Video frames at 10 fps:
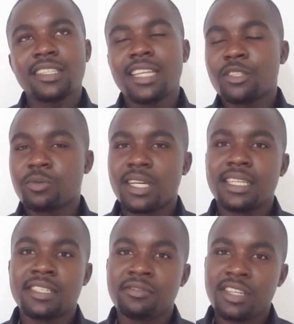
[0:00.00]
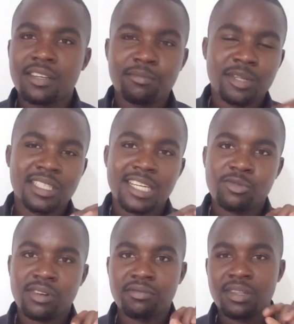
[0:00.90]
That's why it's very
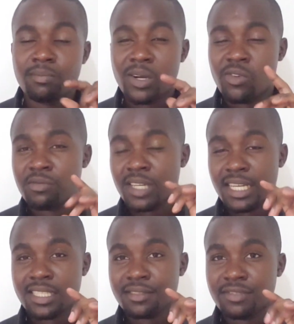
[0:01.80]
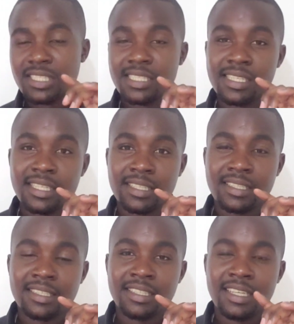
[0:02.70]
important to have the power of active listening.
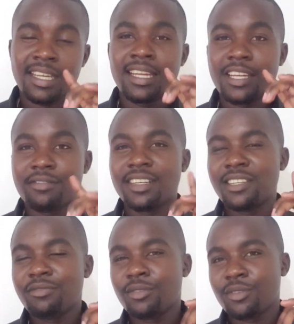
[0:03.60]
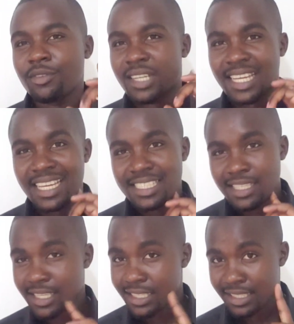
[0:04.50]
Even if you know, get
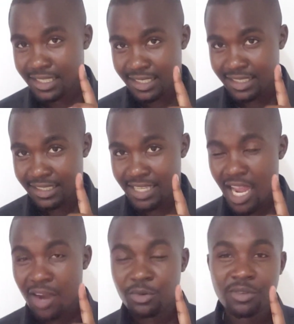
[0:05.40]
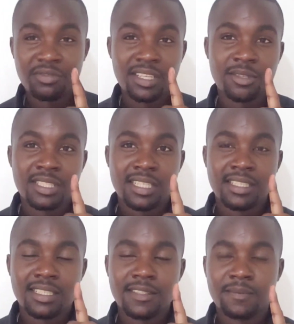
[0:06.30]
sense out of the
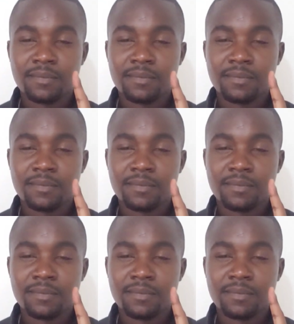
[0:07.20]
nonsense.